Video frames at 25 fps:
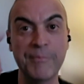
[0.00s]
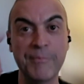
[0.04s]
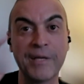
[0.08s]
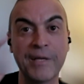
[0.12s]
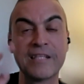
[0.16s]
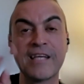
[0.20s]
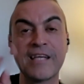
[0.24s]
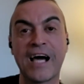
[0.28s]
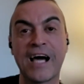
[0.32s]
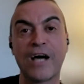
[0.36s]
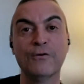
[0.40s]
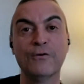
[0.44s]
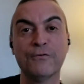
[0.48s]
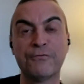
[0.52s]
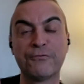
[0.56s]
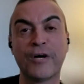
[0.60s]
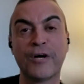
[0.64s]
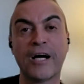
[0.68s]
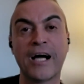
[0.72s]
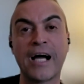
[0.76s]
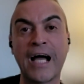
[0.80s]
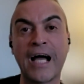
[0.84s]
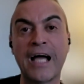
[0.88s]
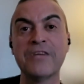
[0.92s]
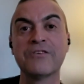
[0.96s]
And McDonald's
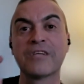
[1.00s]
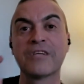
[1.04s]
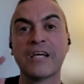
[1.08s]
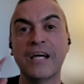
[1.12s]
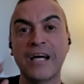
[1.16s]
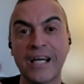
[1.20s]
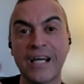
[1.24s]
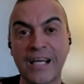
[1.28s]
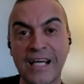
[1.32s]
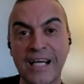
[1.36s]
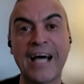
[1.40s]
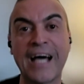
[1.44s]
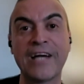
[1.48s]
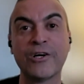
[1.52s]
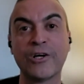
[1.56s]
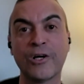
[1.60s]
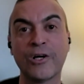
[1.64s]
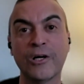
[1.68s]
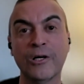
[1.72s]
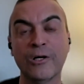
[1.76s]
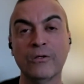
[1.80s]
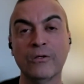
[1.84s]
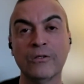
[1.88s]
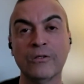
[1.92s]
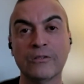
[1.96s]
fries got to
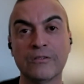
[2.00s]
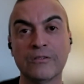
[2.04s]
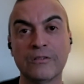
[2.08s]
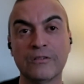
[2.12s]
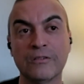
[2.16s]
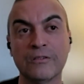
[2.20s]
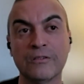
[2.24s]
go.